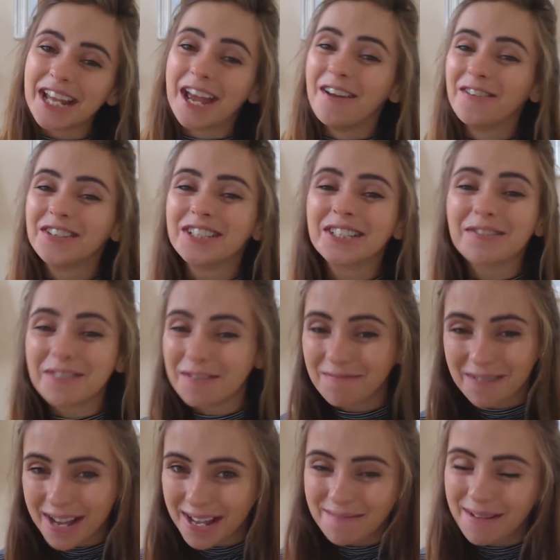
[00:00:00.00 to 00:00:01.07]
tables were
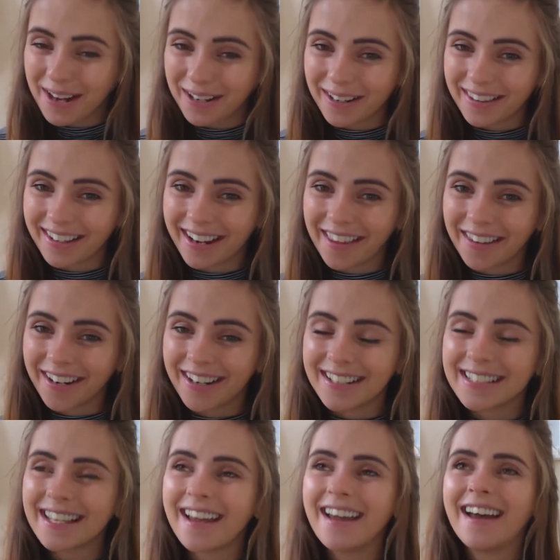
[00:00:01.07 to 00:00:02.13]
way better than
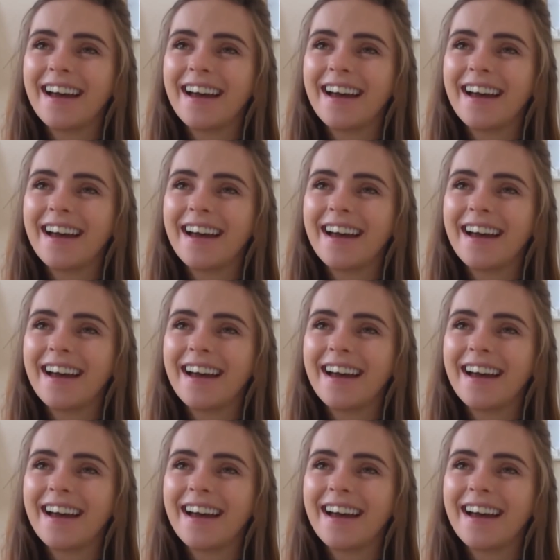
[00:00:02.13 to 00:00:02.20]
others,